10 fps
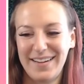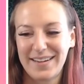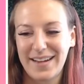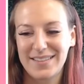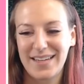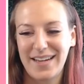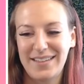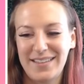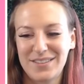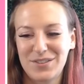Guys,
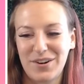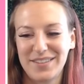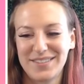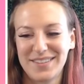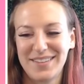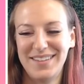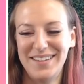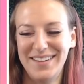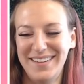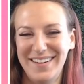ADD is crazy.
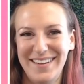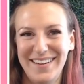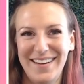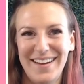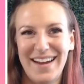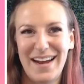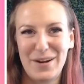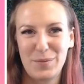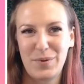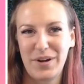How
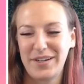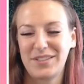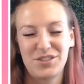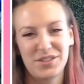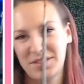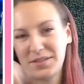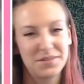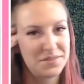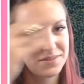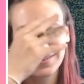your brain can just
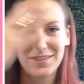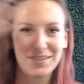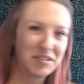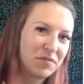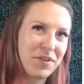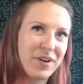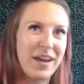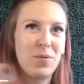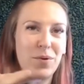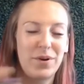forget
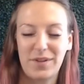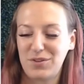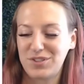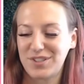a word that you just